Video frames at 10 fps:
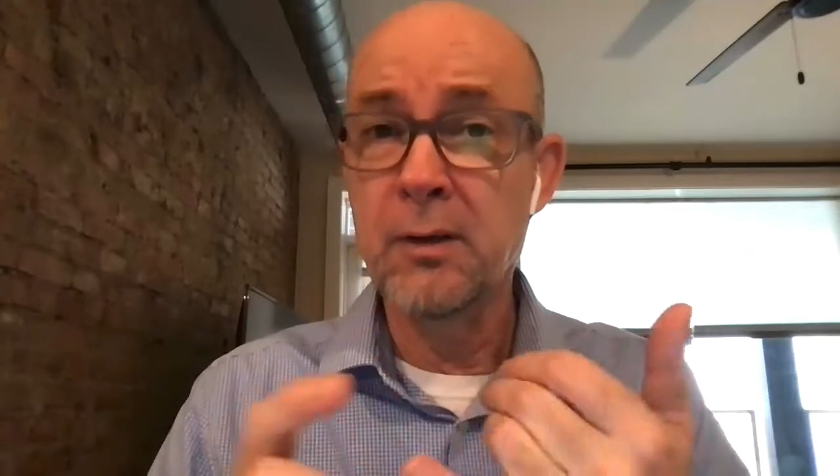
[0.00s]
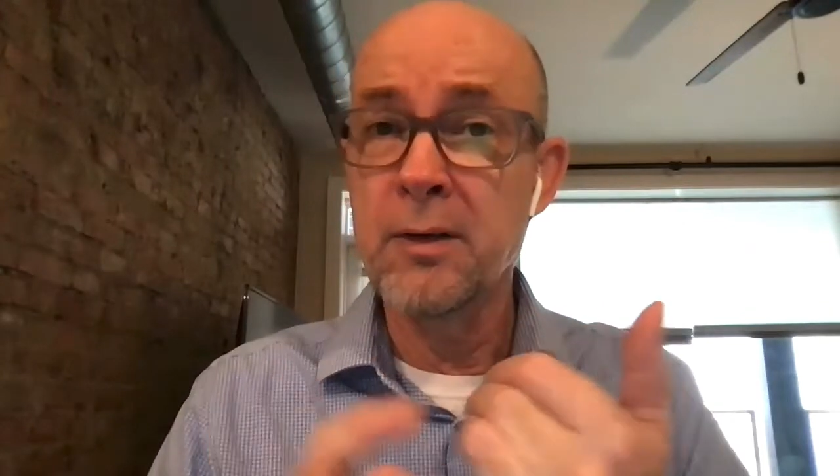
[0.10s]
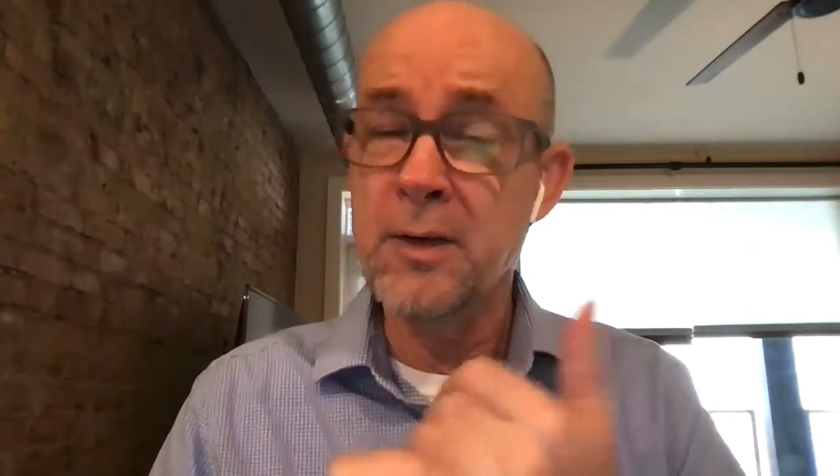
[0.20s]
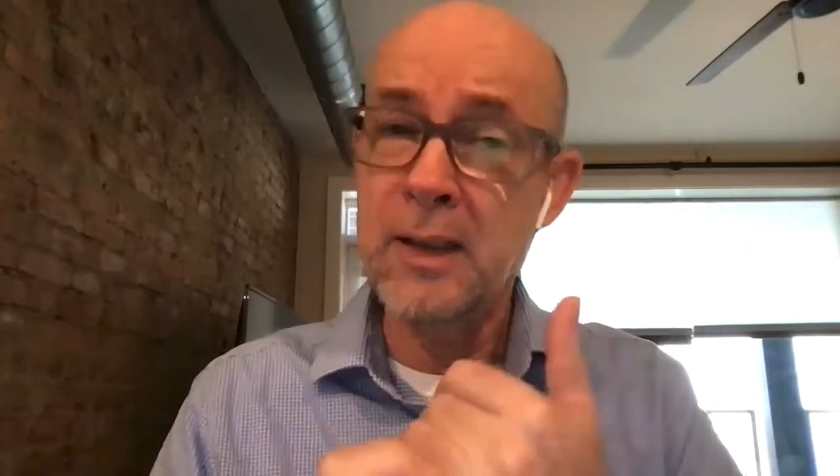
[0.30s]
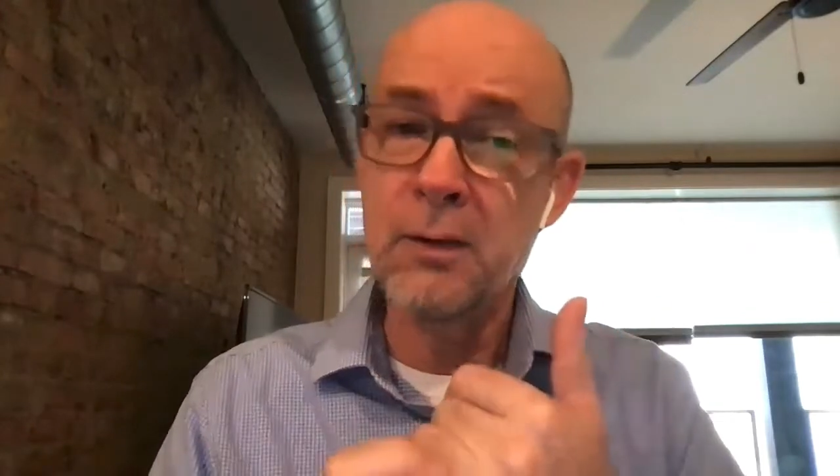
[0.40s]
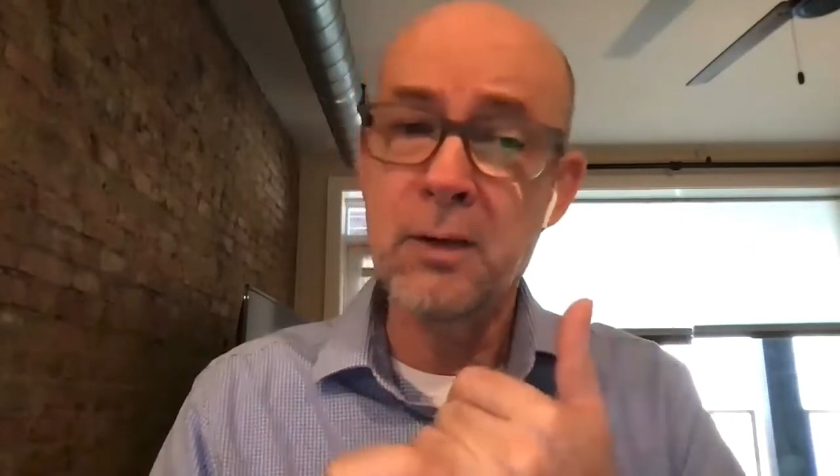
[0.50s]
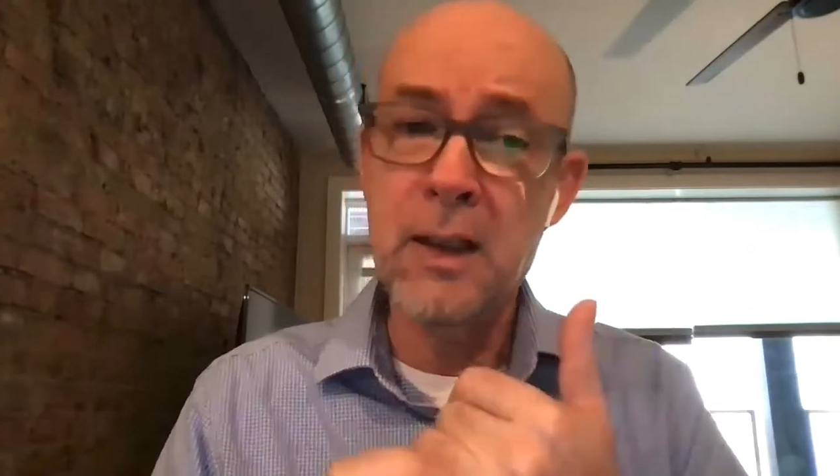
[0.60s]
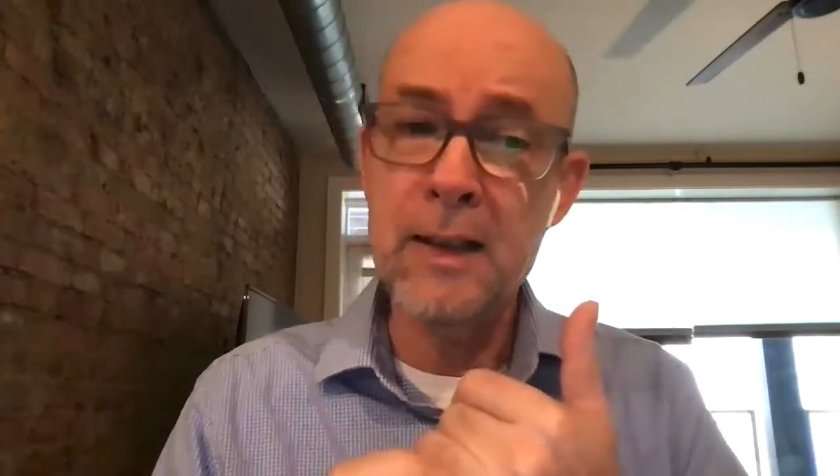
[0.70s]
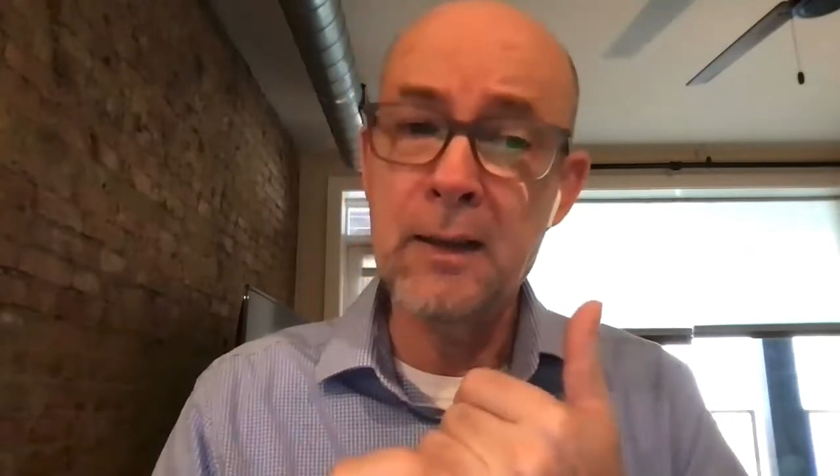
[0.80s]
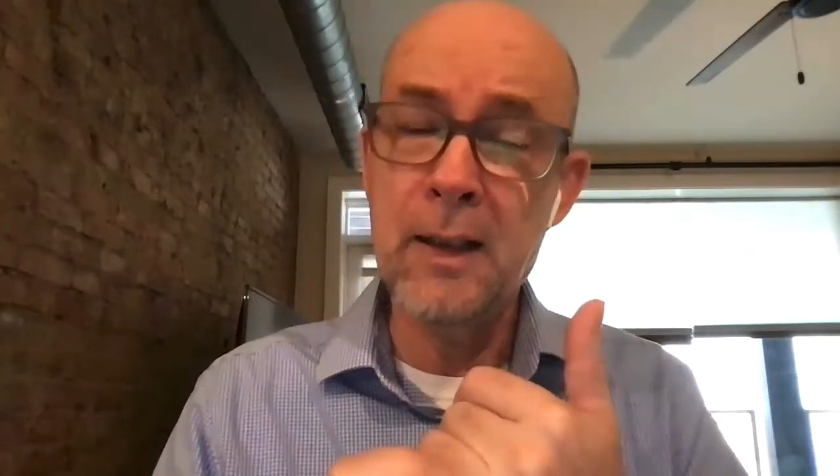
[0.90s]
the standard
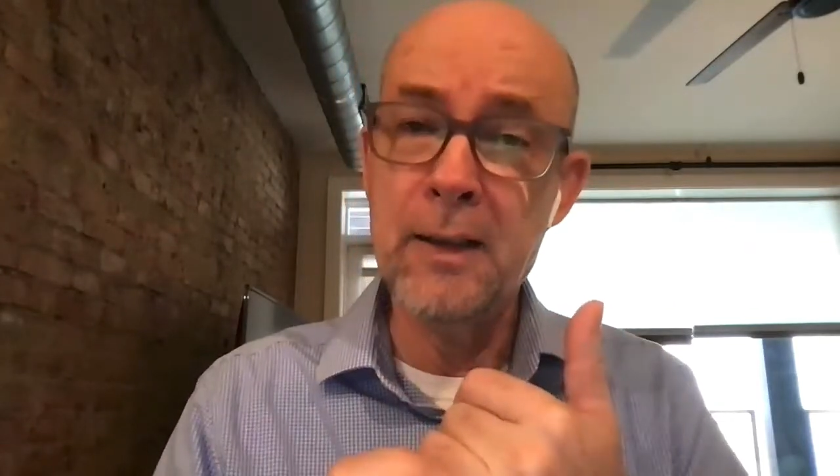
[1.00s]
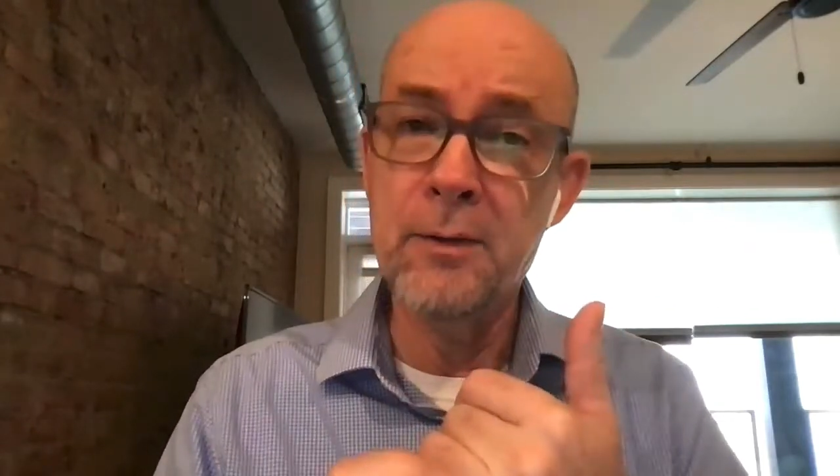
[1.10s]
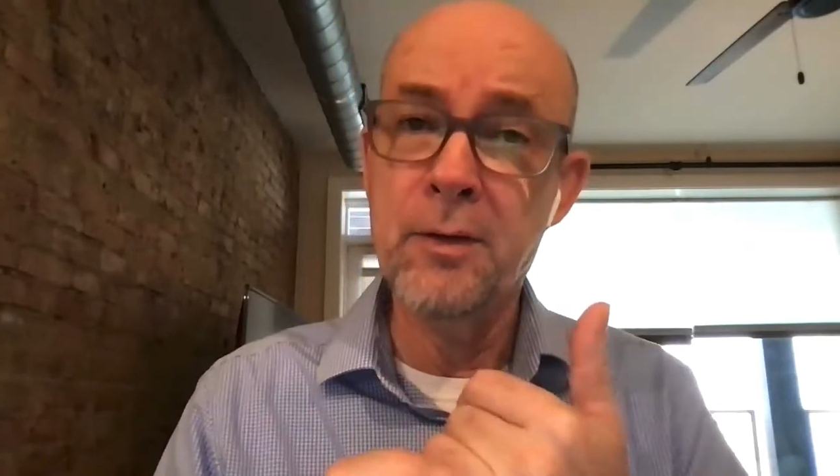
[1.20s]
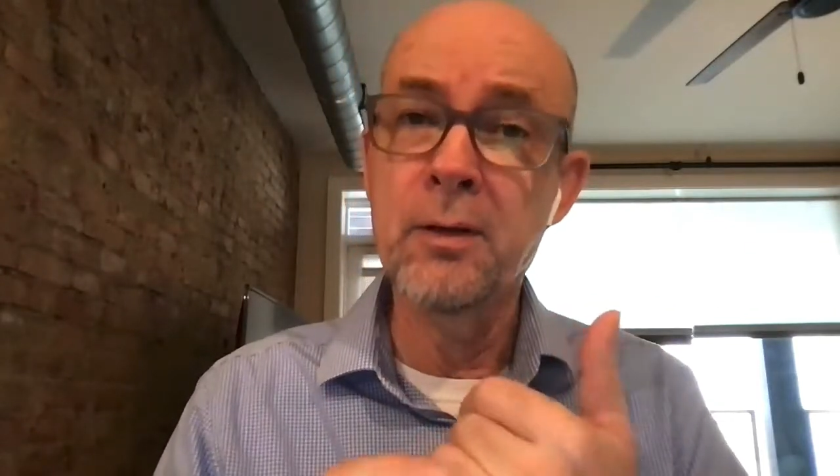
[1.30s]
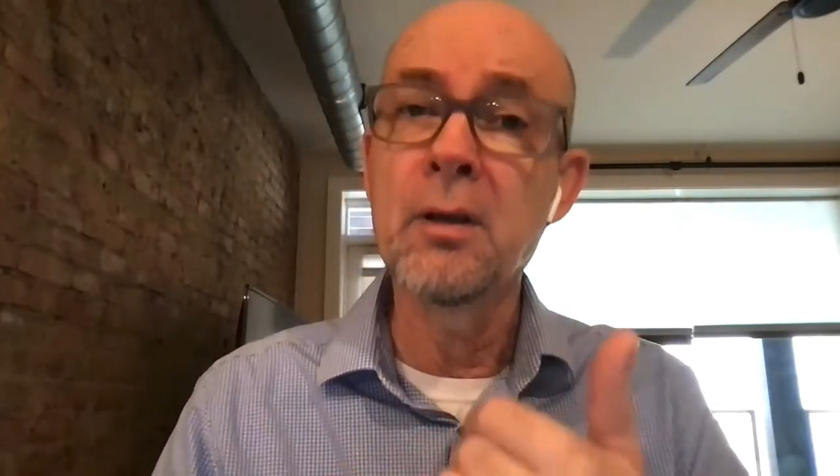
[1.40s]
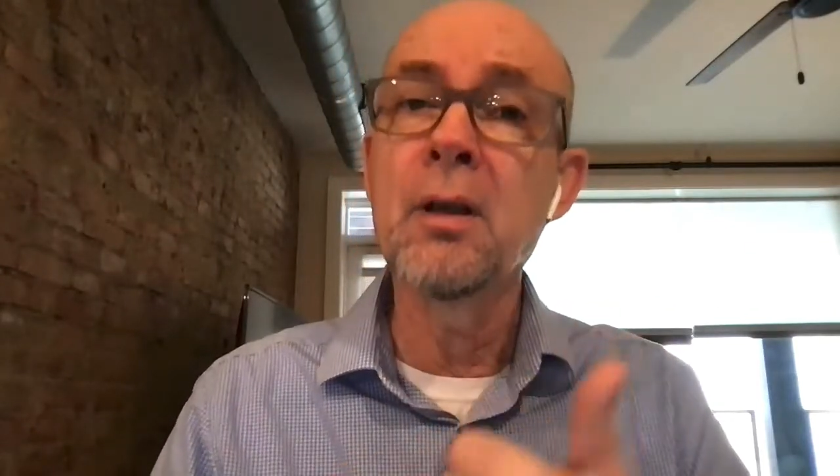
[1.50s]
guidelines,